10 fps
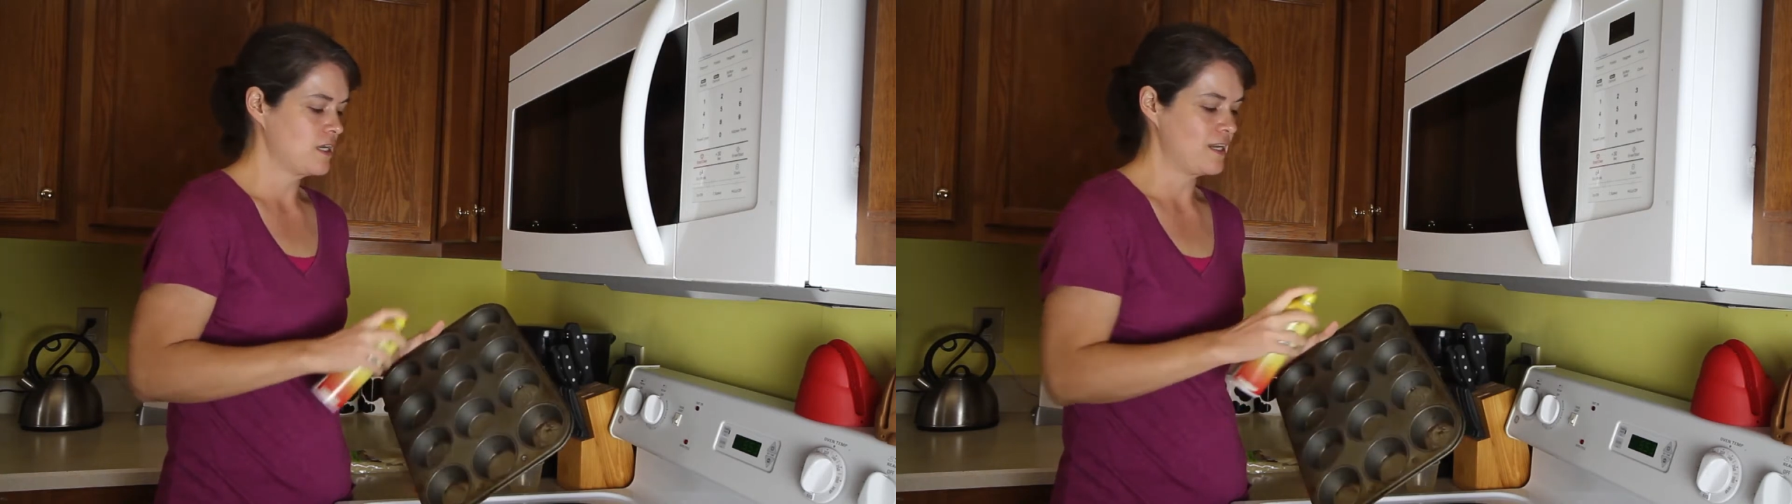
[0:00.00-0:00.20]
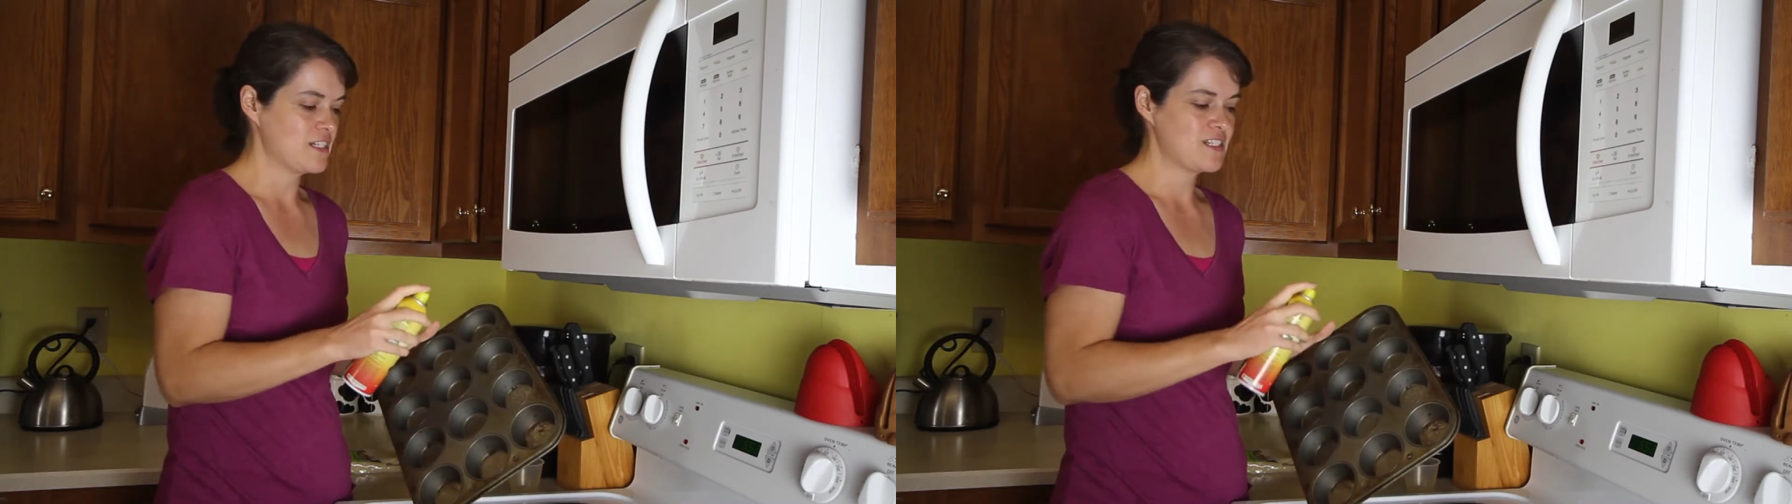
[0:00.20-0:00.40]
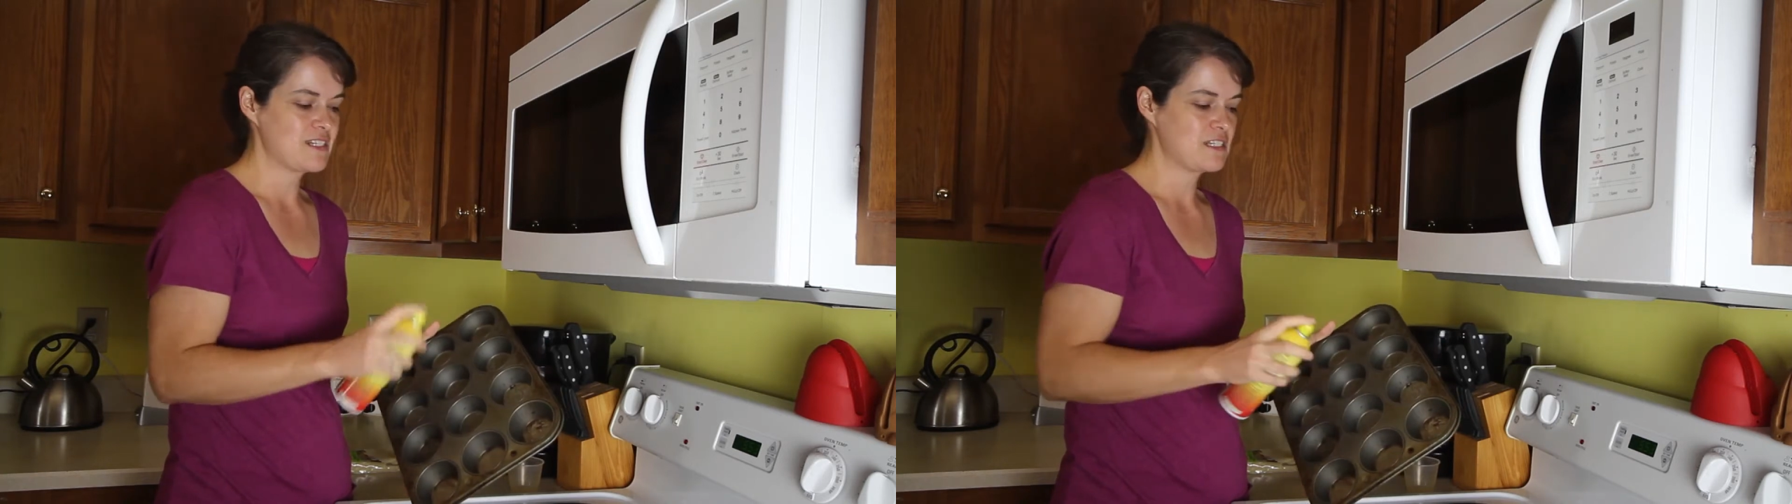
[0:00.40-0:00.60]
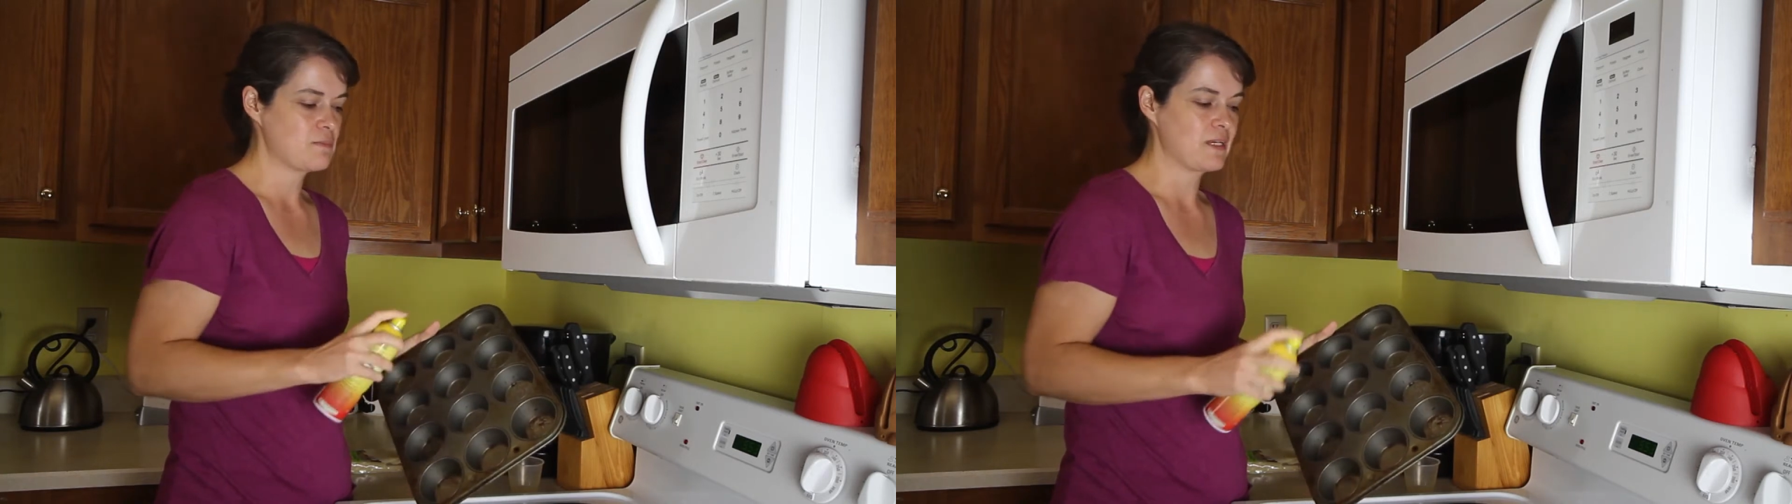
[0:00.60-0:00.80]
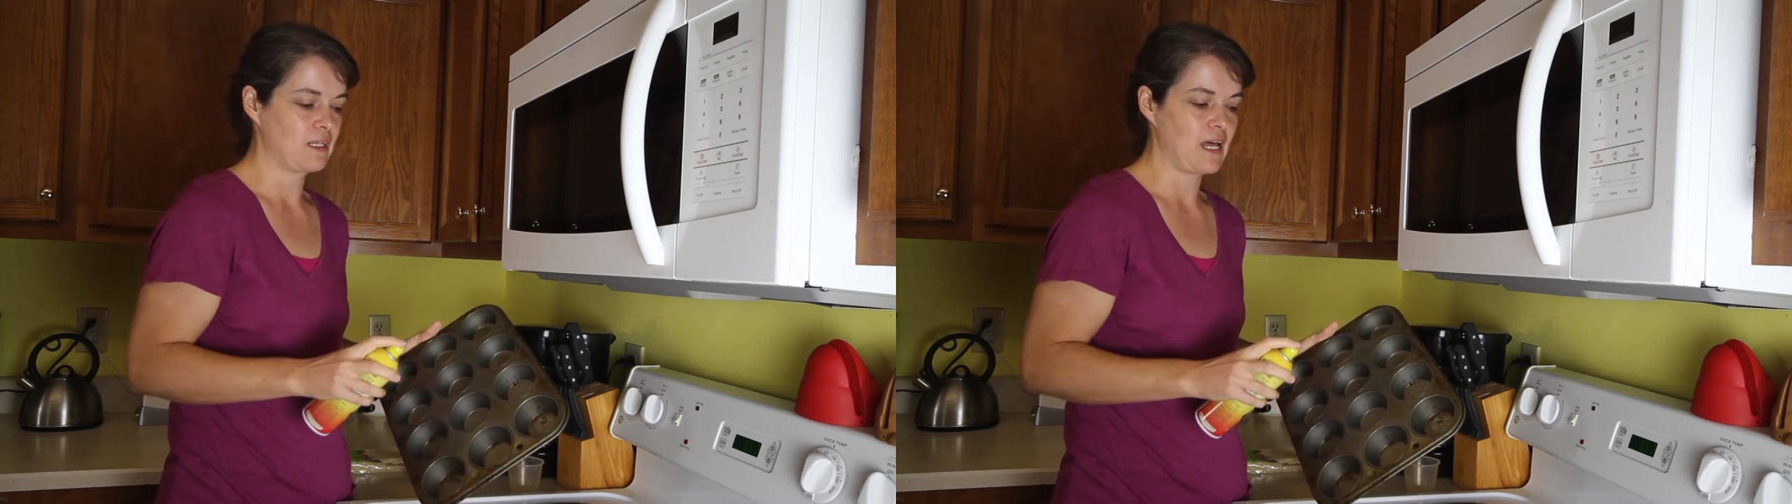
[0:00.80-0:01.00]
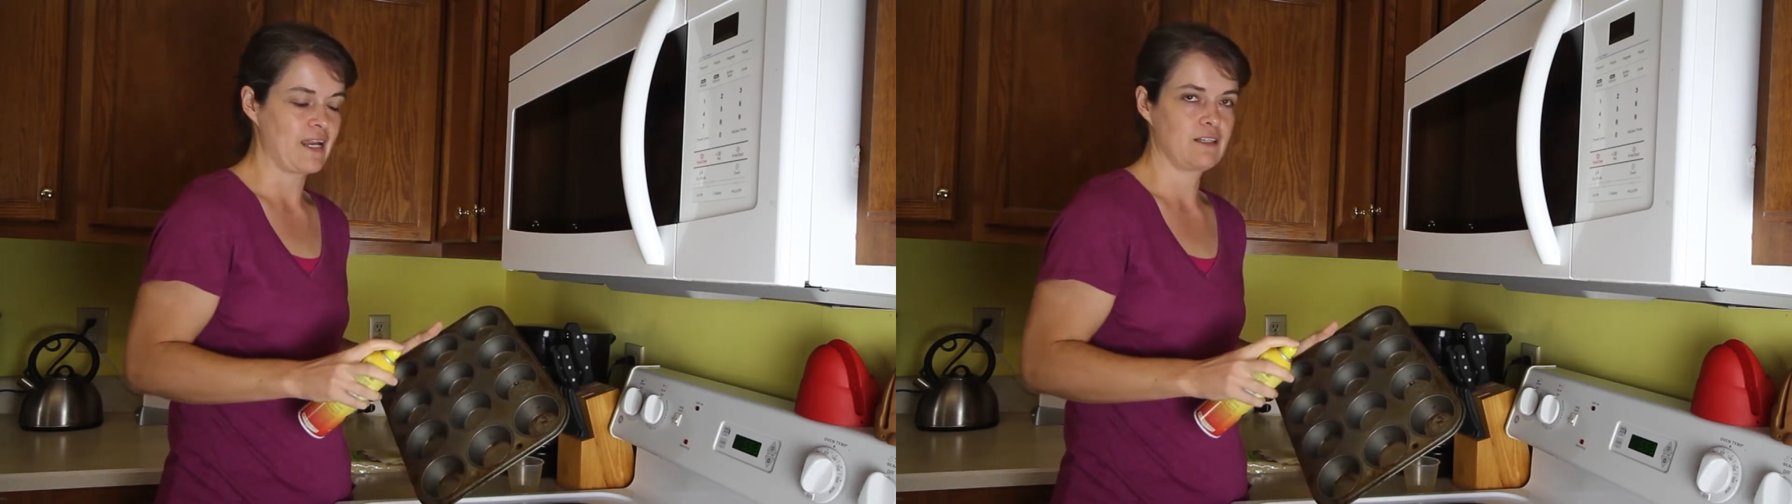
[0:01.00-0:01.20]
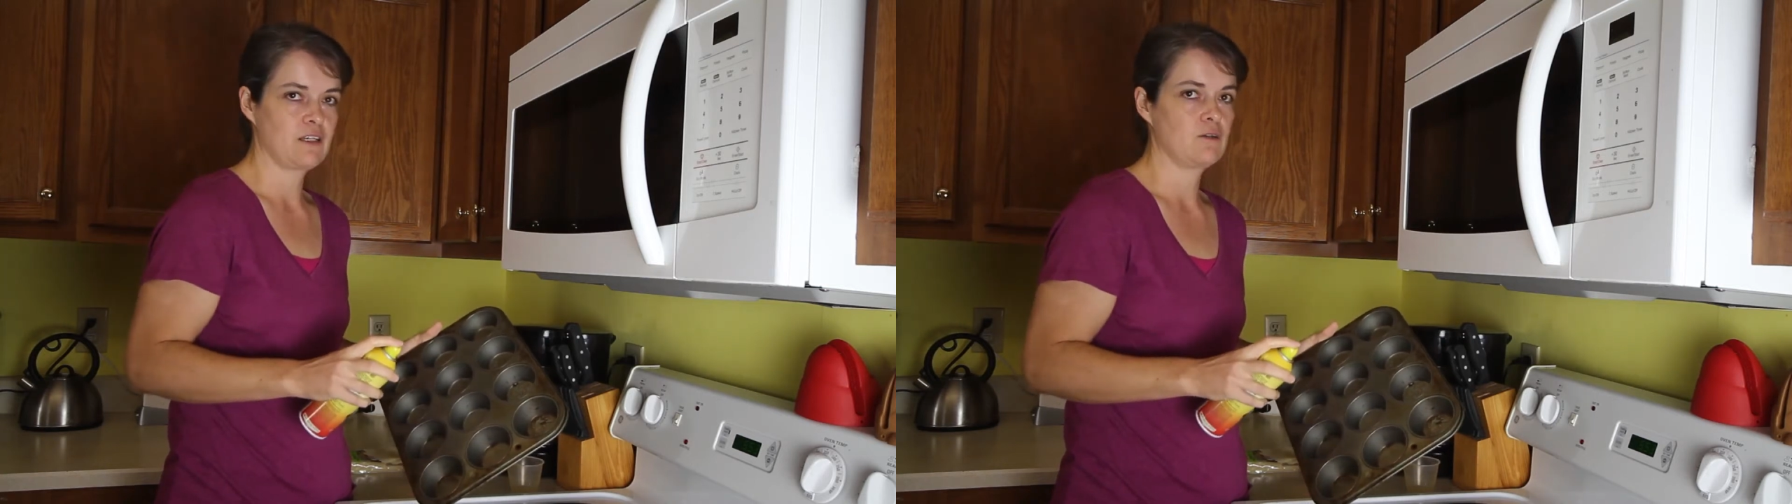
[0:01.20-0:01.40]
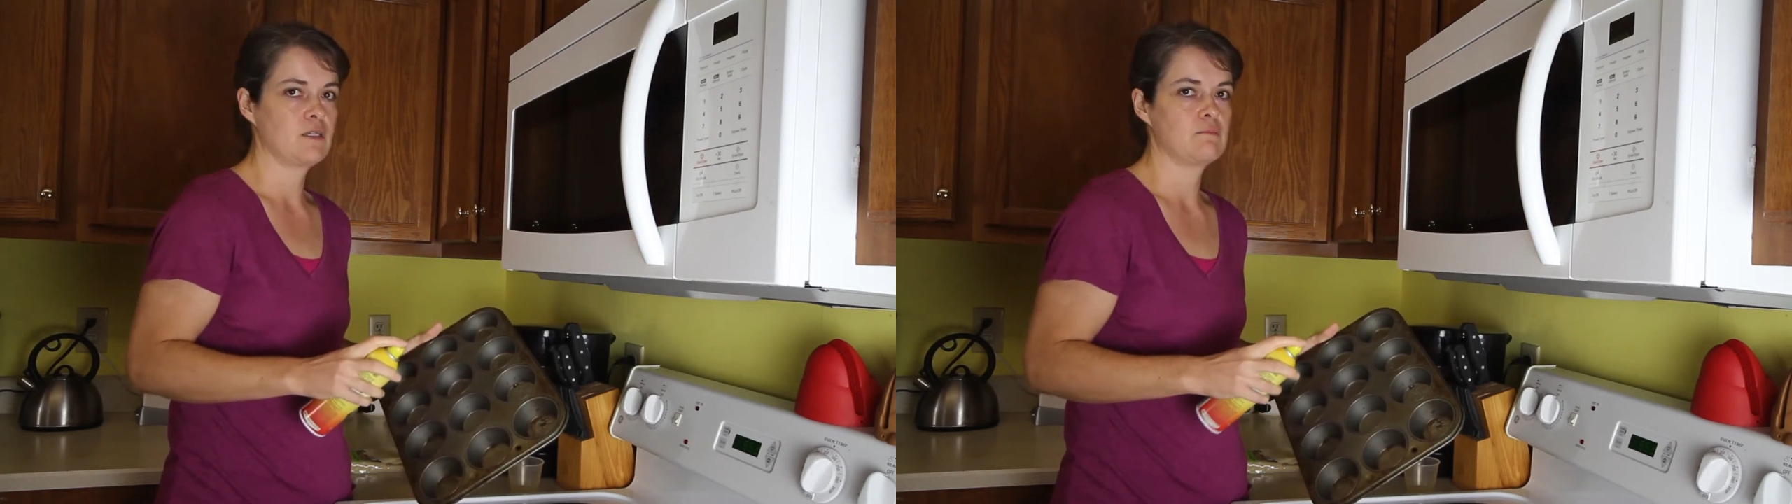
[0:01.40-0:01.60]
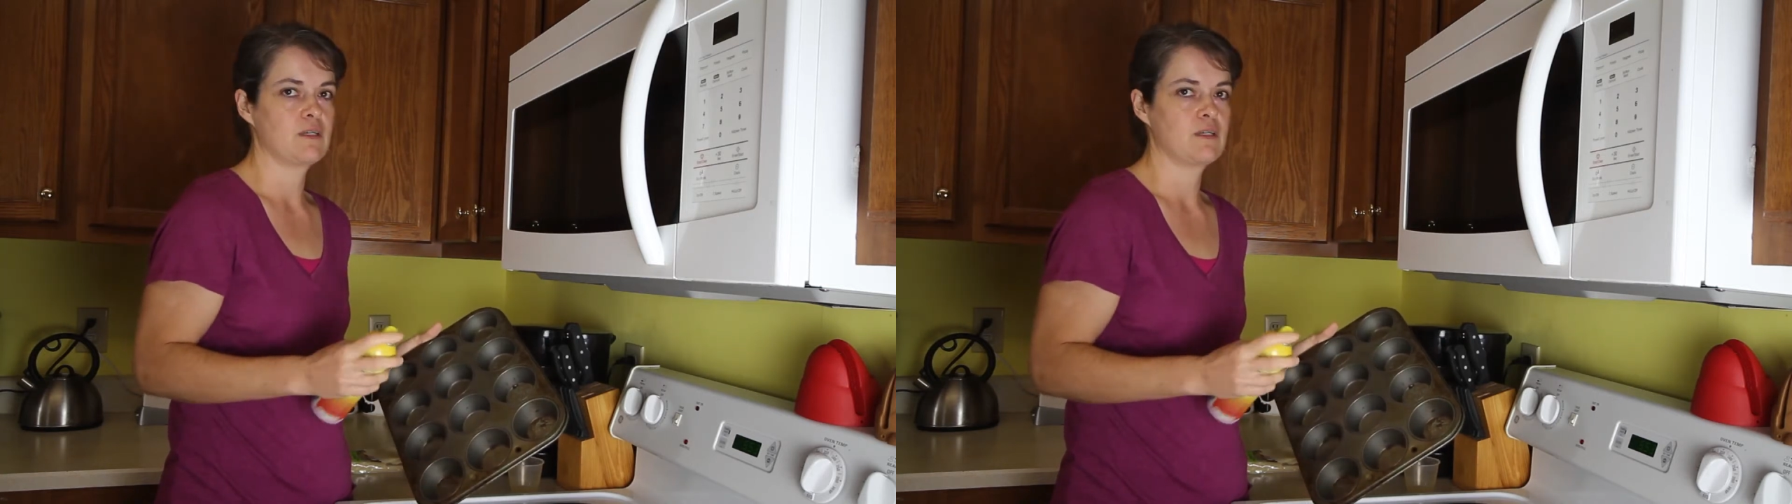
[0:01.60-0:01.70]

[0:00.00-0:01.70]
And it just needs to be a light coating,